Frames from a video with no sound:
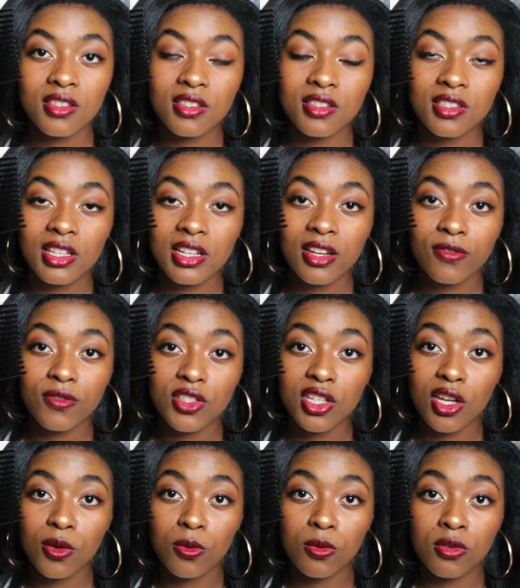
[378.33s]
Zile
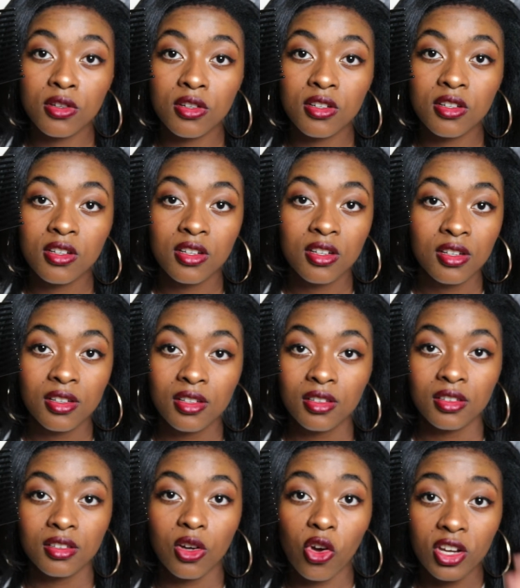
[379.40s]
Vitano
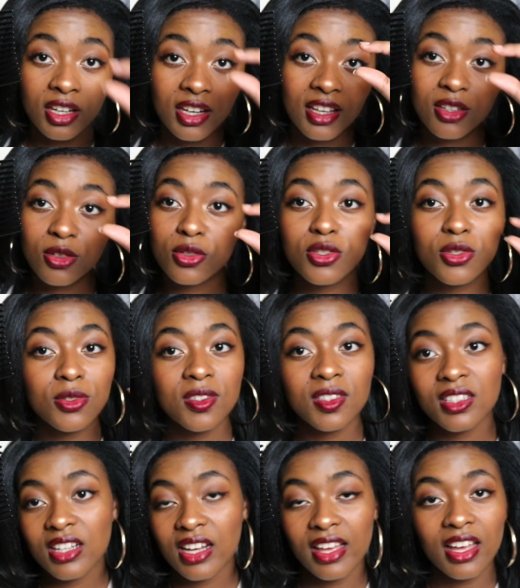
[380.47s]
Conde. Don't
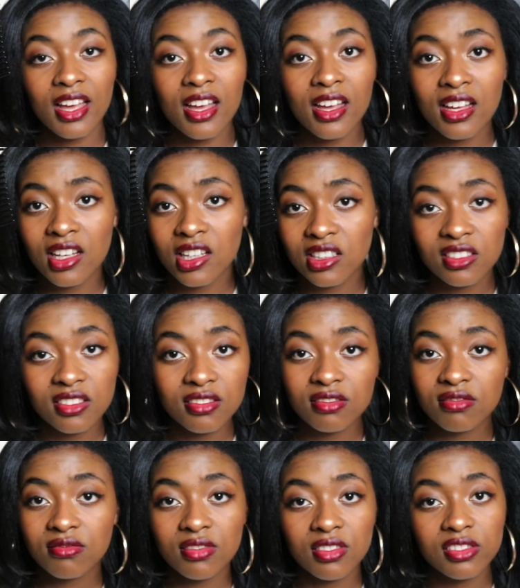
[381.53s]
use like a
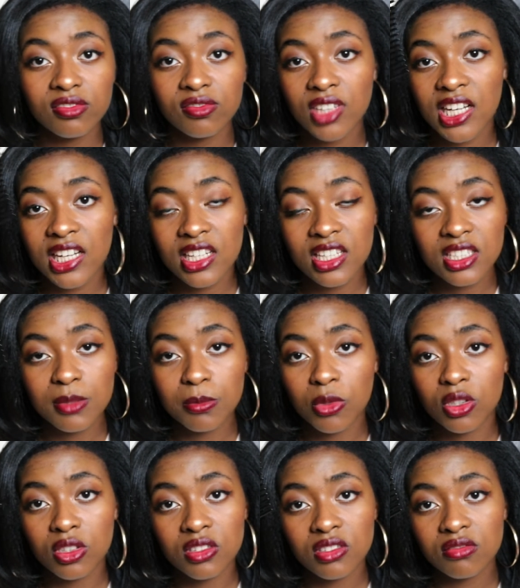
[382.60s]
really
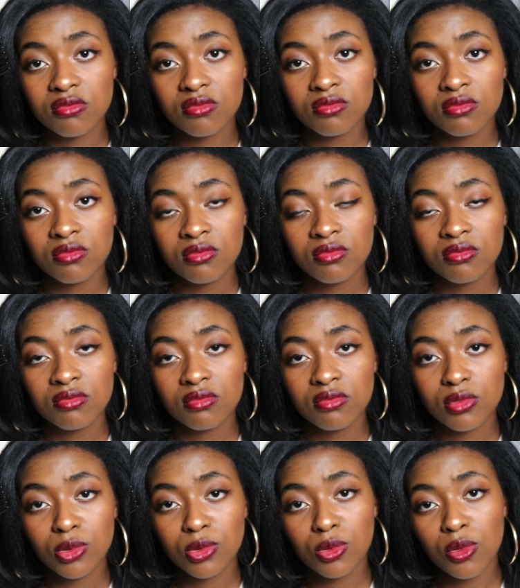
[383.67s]
small
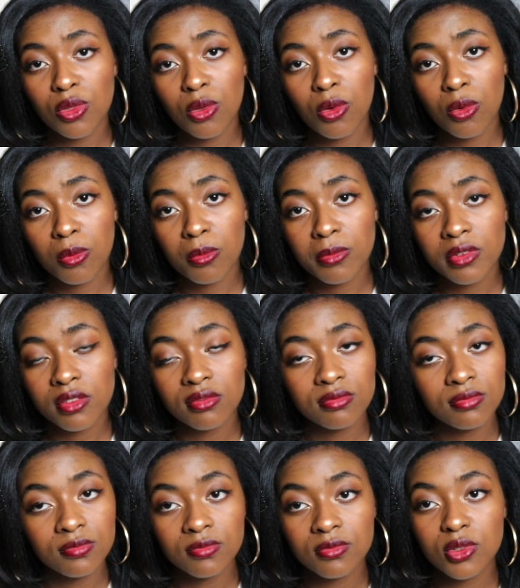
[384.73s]
tooth comb
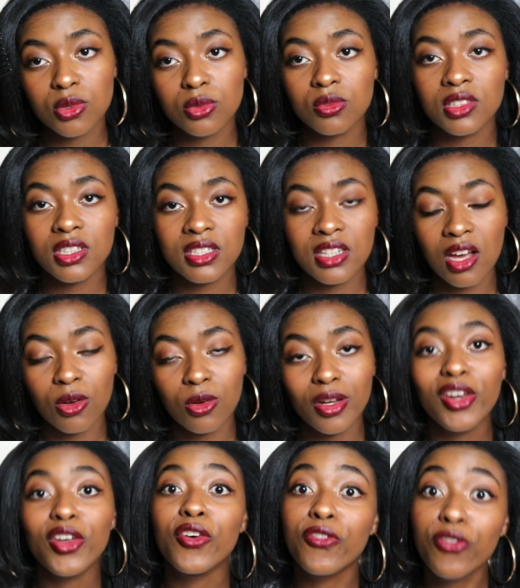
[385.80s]
to detangle
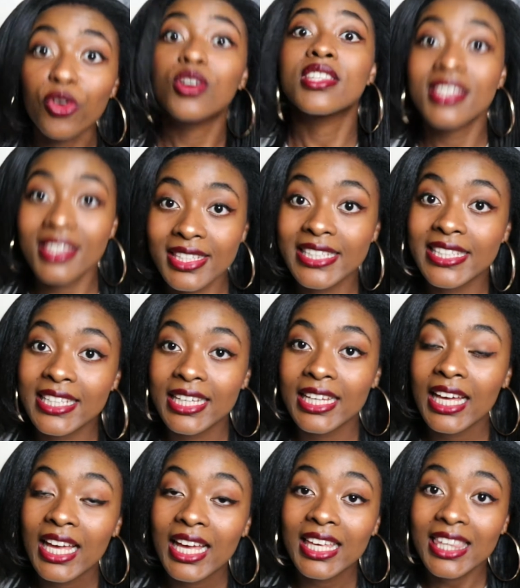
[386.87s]
your 4C
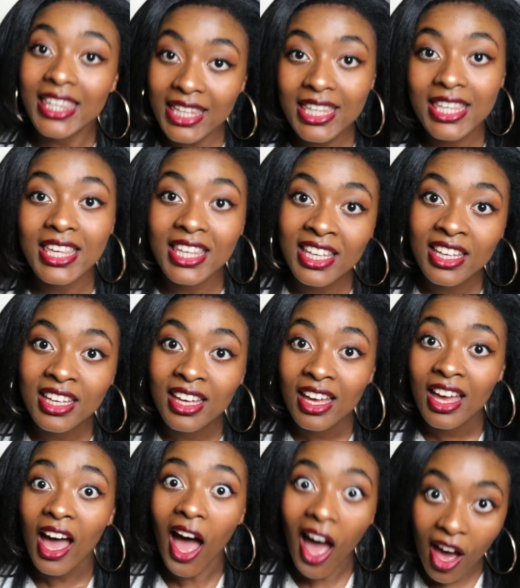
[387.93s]
kinky
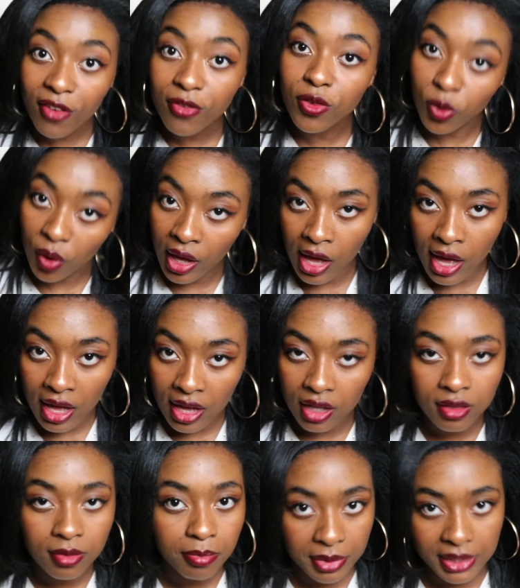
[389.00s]
afro hair,
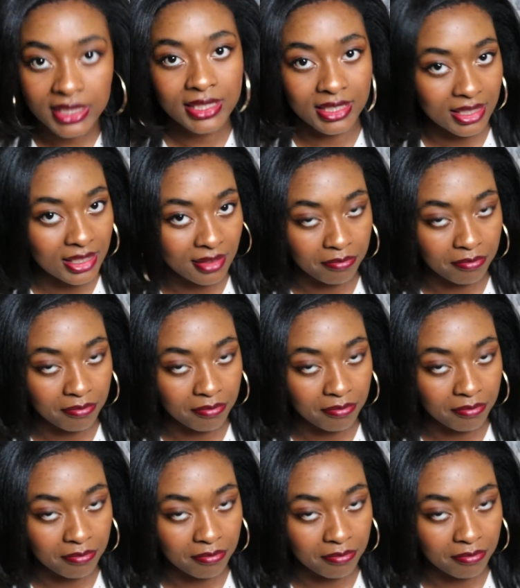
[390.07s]
please.